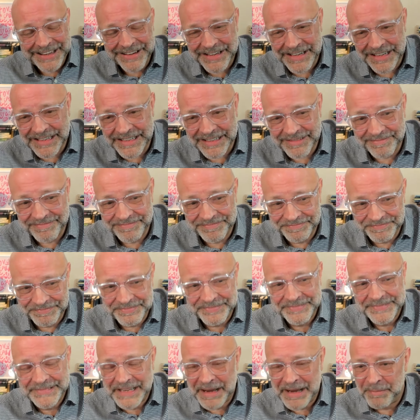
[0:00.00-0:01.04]
you're going to
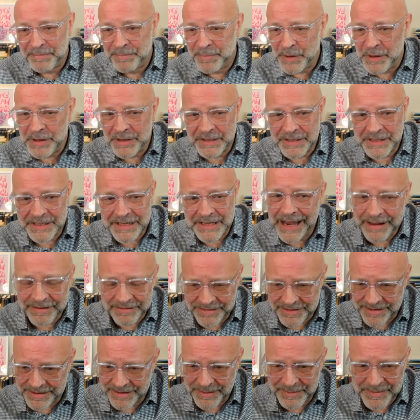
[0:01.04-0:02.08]
get burnt to
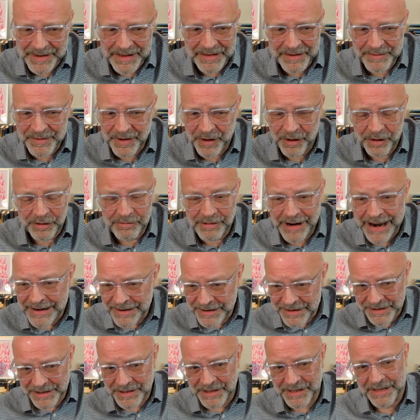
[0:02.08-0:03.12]
death, and I mean, the
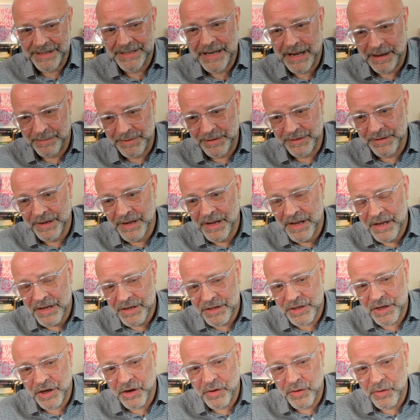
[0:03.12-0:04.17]
horrendous things happen.
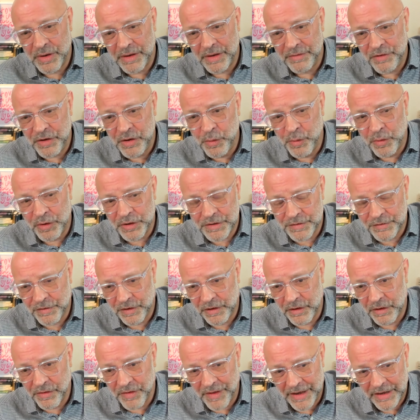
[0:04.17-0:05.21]
So if you want to
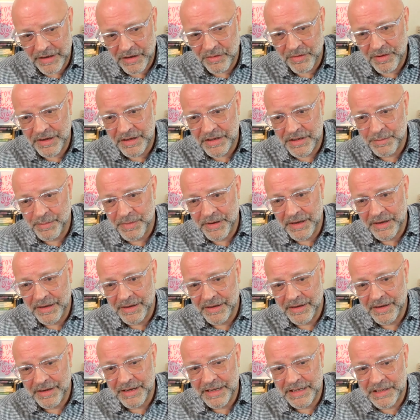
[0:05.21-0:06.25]
follow that, you need to
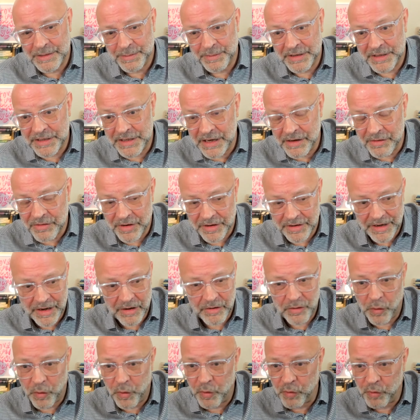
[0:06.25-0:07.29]
be it needs to be secret,
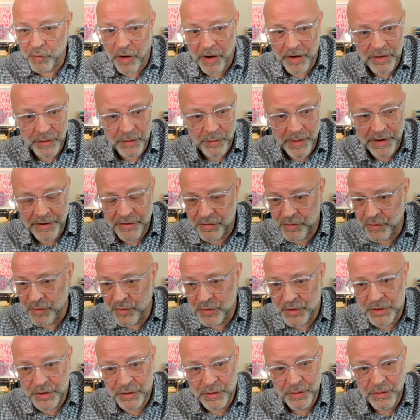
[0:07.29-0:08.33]
uh, all right the way
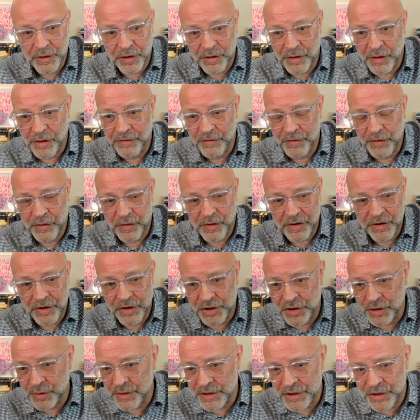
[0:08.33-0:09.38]
through to you know if you're a
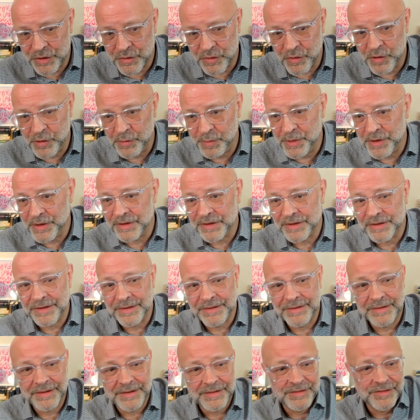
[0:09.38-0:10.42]
Jewish group
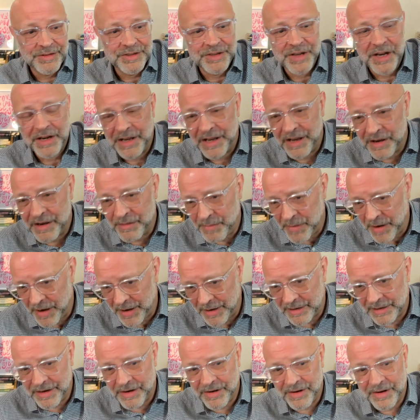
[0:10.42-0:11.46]
in studying
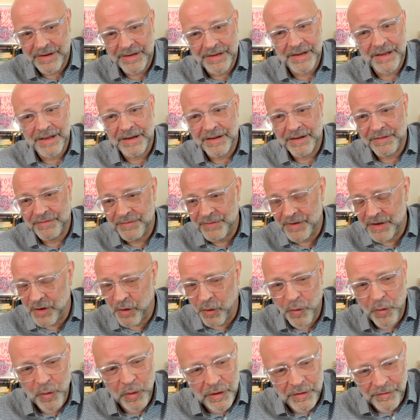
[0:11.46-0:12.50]
Kabbalah and in a,
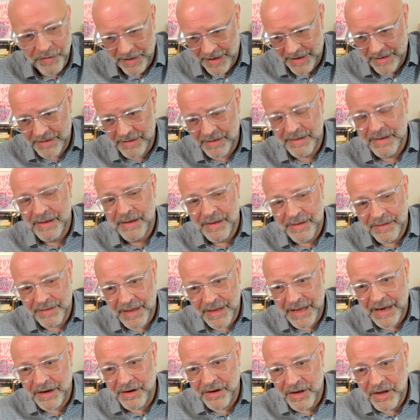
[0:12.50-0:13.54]
all of that,
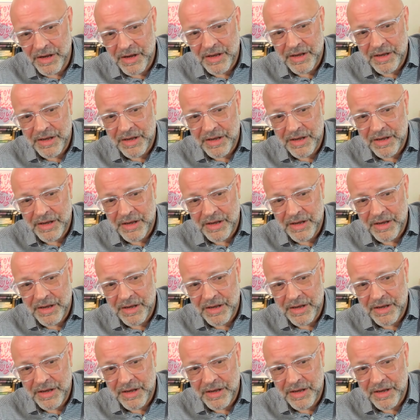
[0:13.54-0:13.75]
then